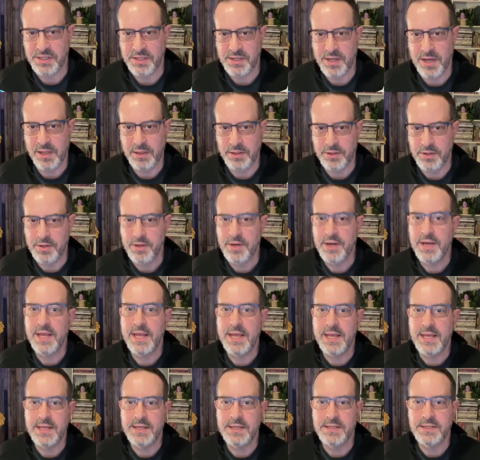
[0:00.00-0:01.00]
Color
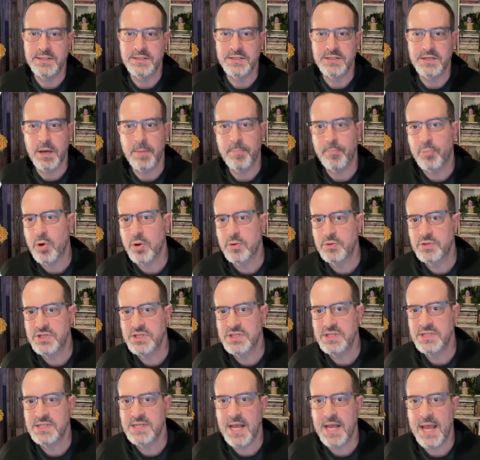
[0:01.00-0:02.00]
is
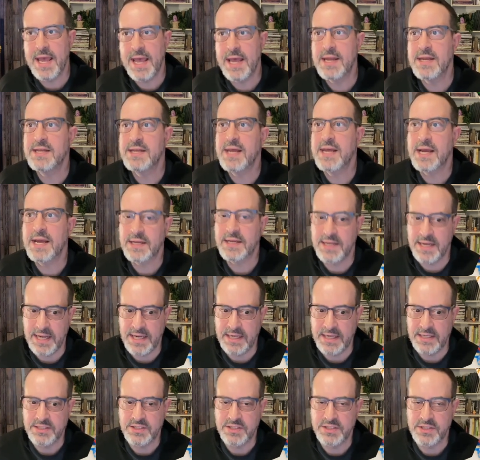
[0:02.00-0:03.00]
approaches and
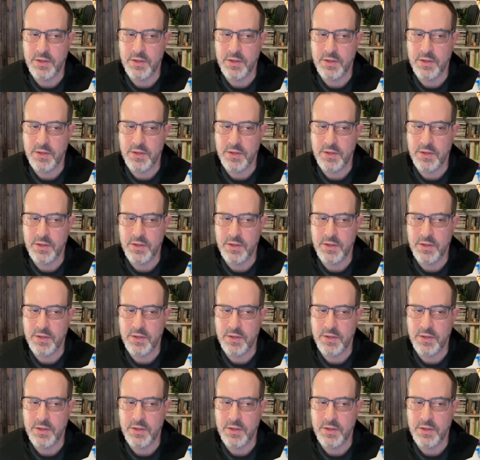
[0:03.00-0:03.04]
techniques.